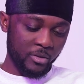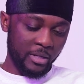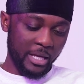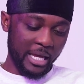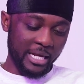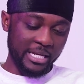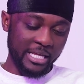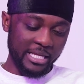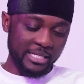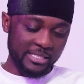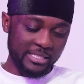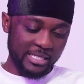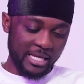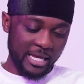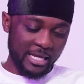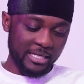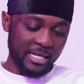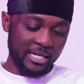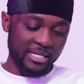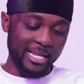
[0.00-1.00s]
And he
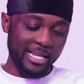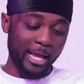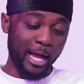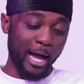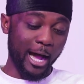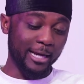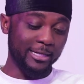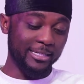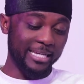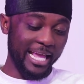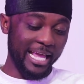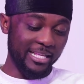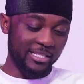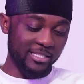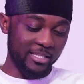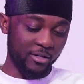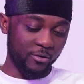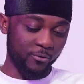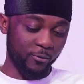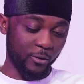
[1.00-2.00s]
said they are
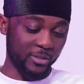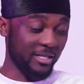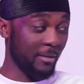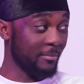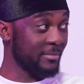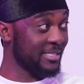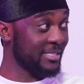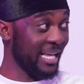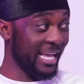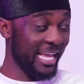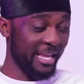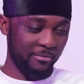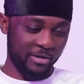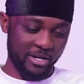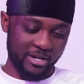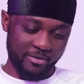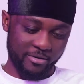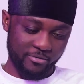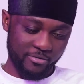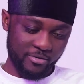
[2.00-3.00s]
dating for some time
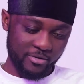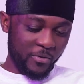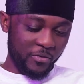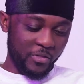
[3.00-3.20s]
now.